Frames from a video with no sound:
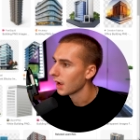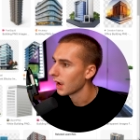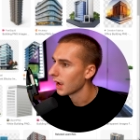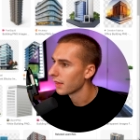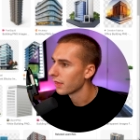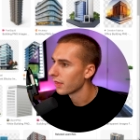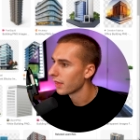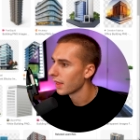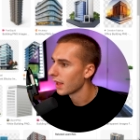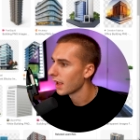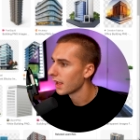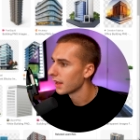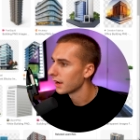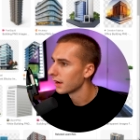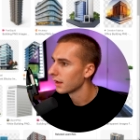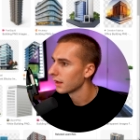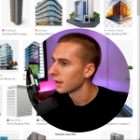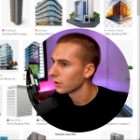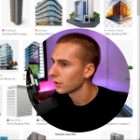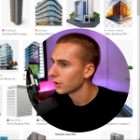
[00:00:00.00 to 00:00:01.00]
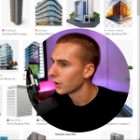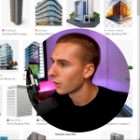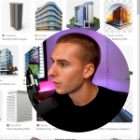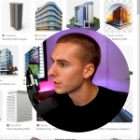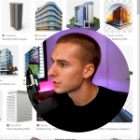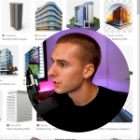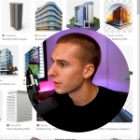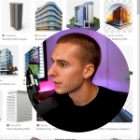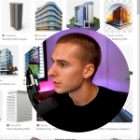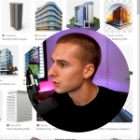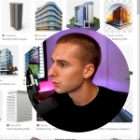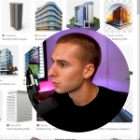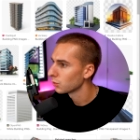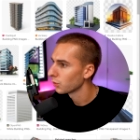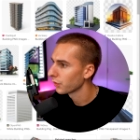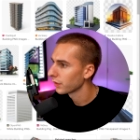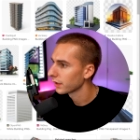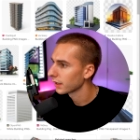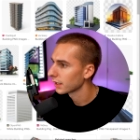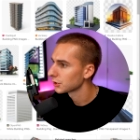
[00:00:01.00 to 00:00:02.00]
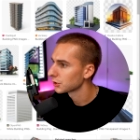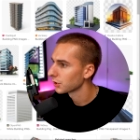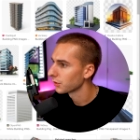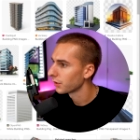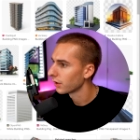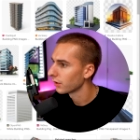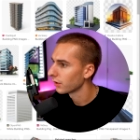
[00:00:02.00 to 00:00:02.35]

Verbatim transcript: and then going to the tool thing I showed